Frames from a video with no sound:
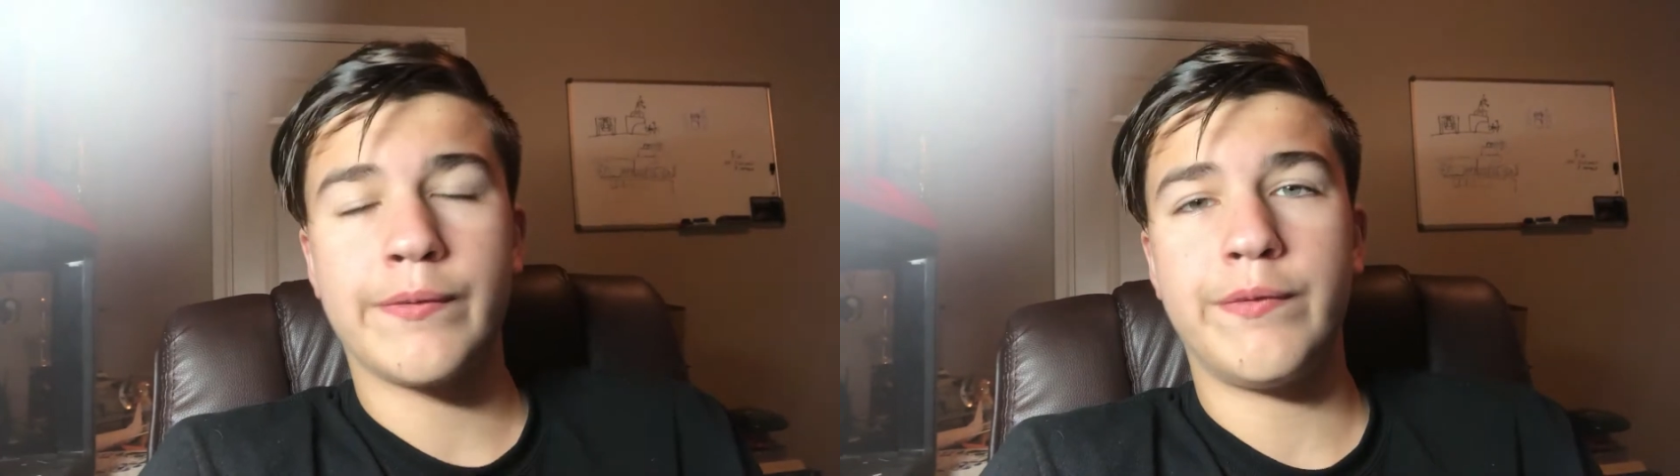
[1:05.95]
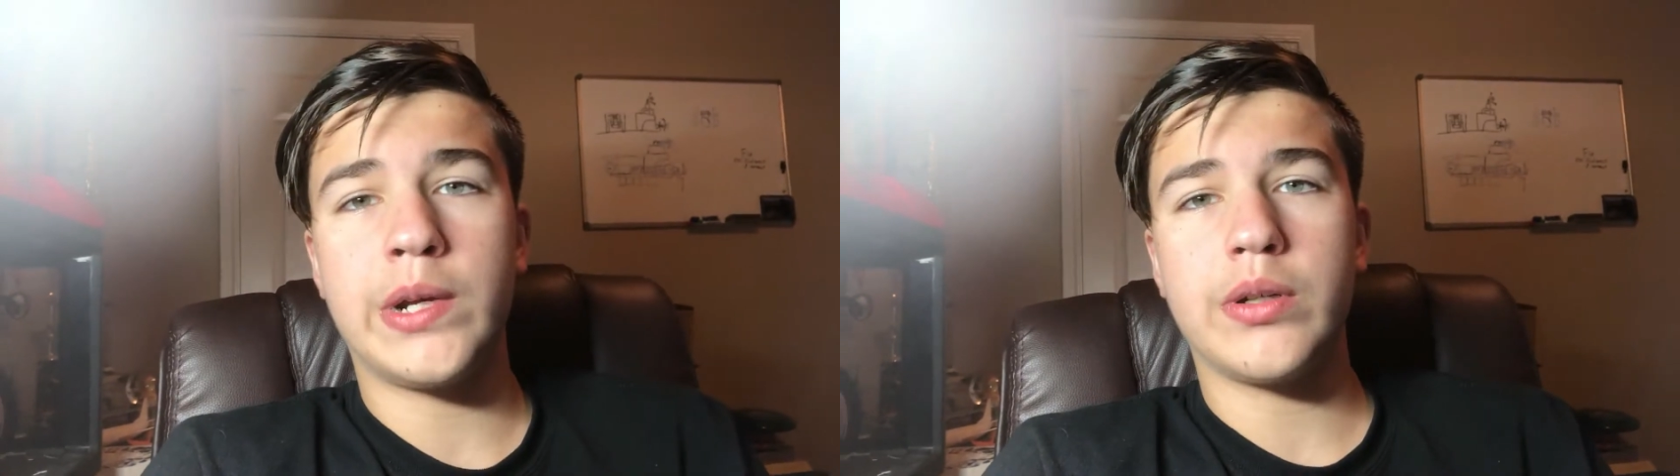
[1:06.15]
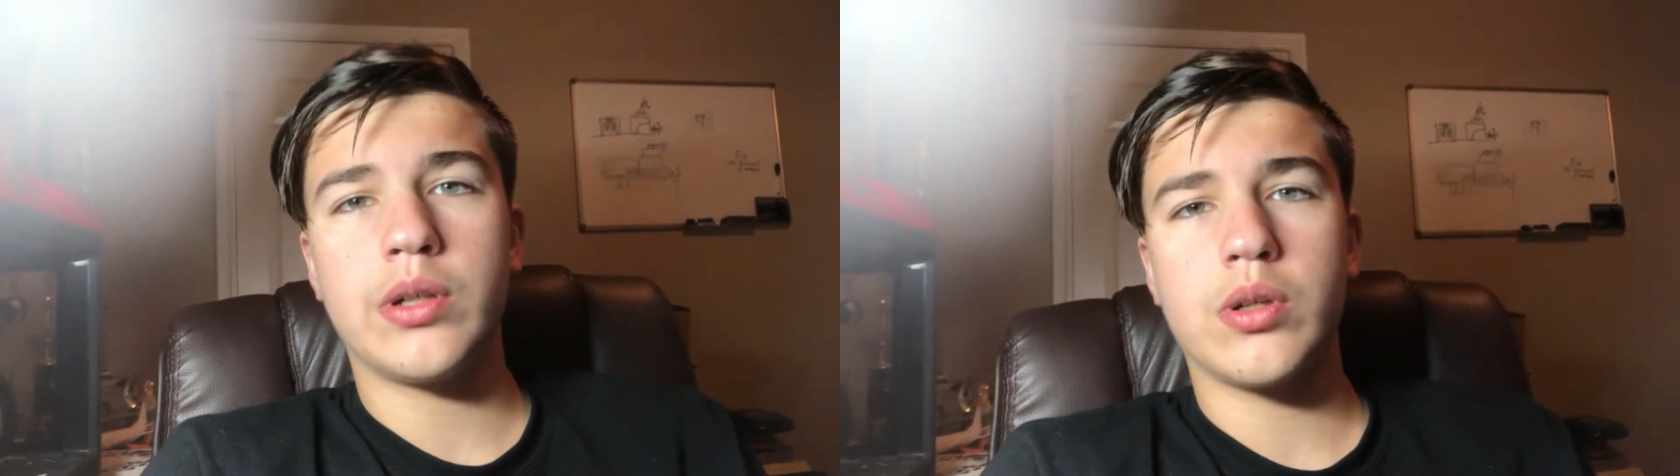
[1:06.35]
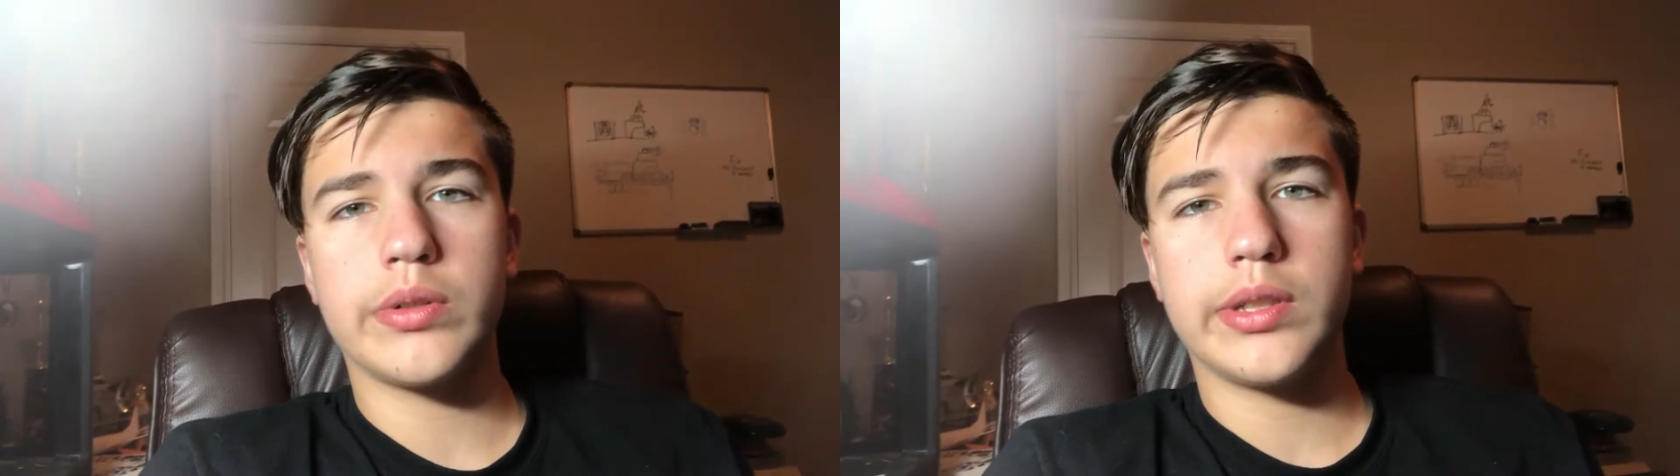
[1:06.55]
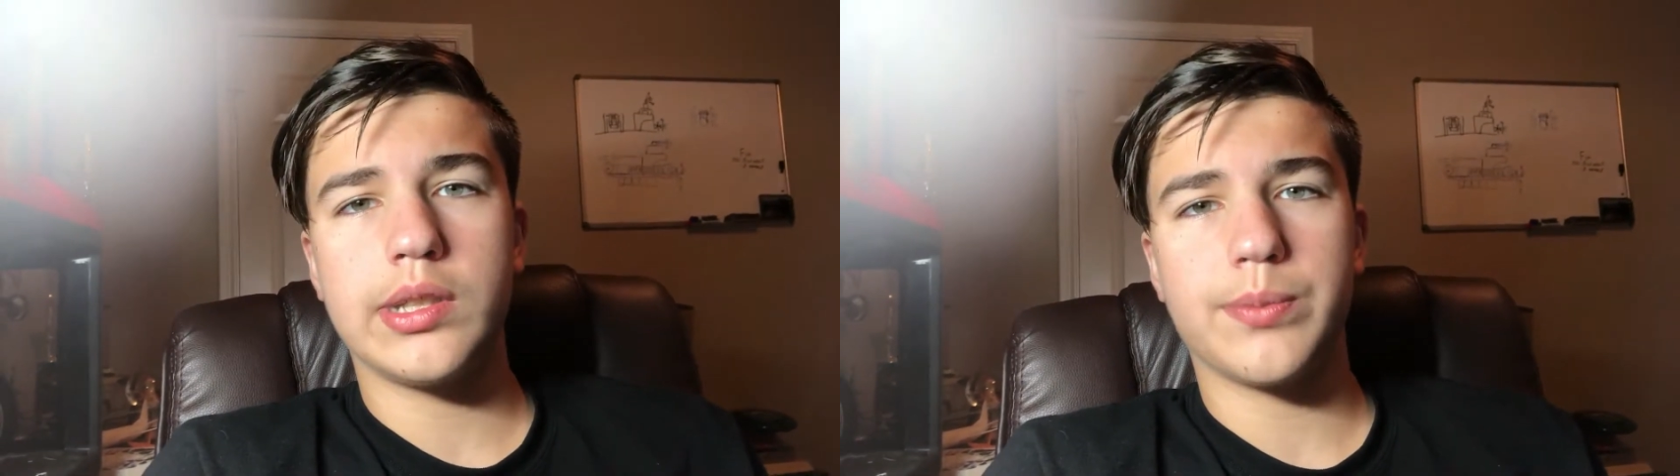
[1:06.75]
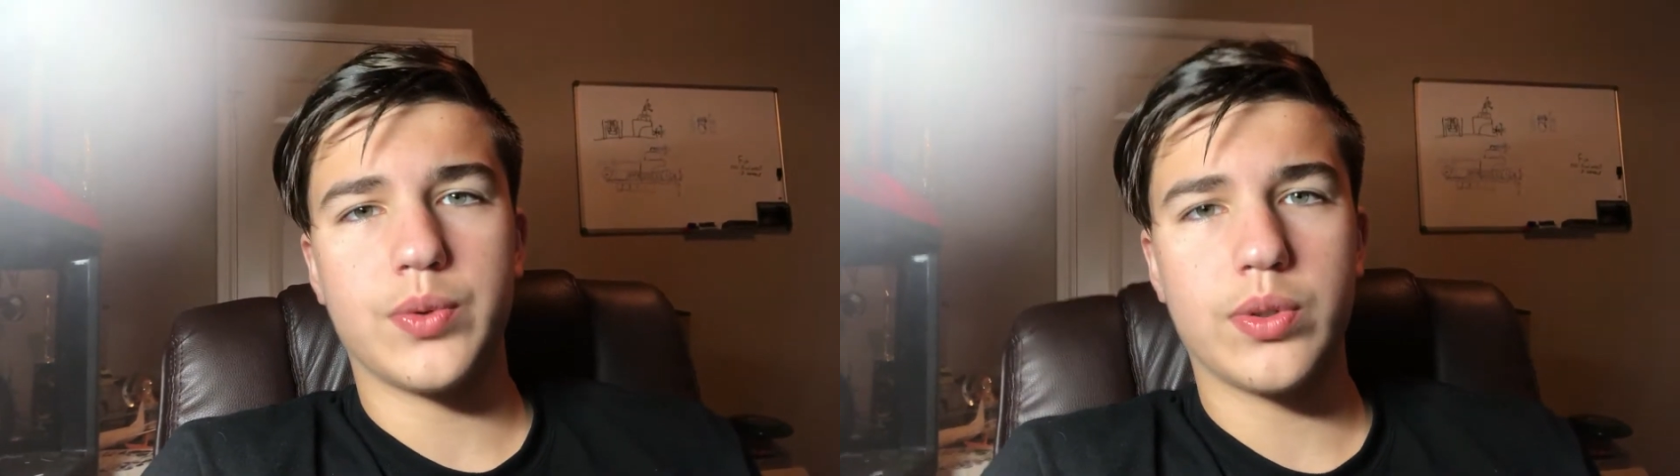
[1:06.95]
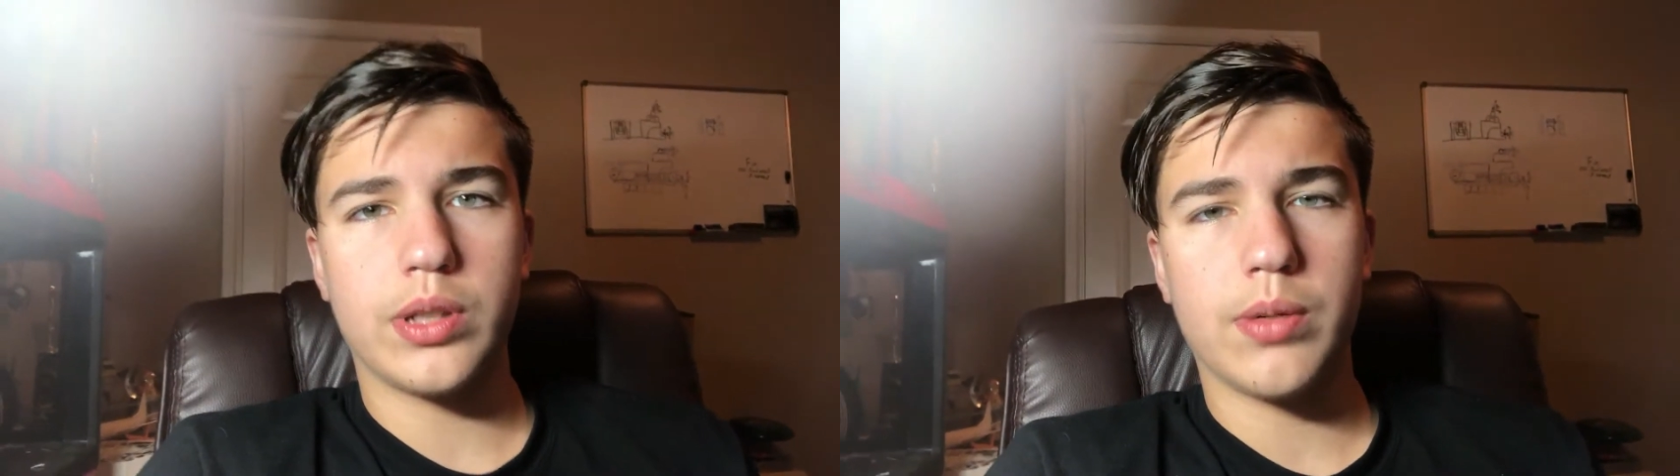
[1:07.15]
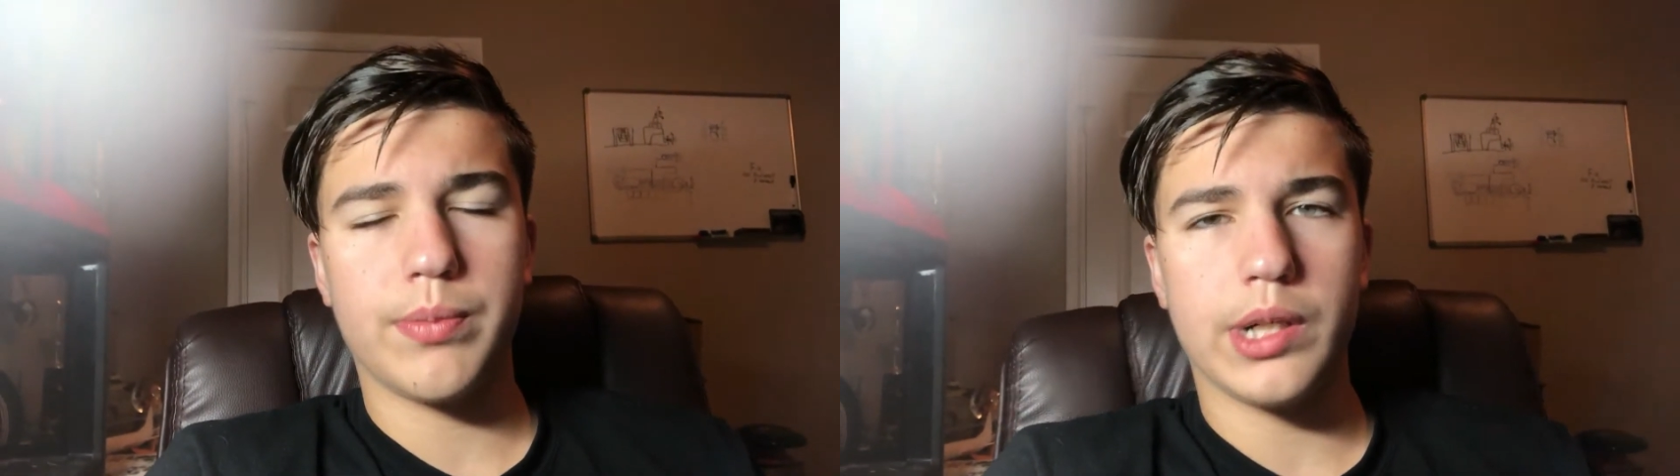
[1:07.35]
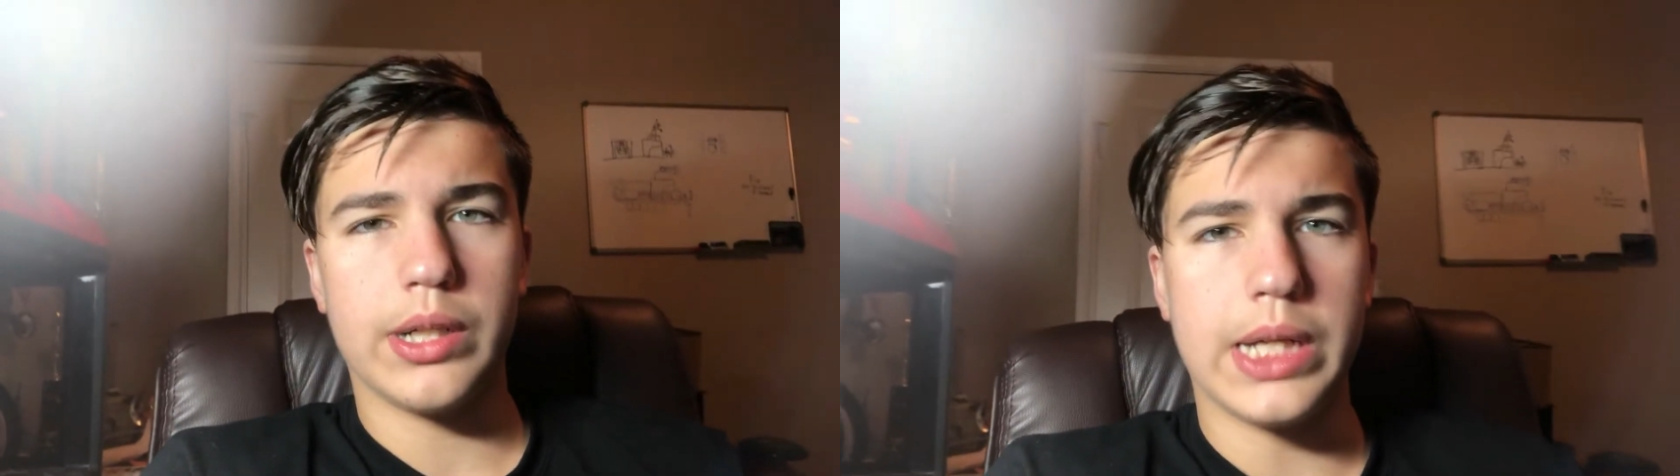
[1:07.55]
very early in the morning by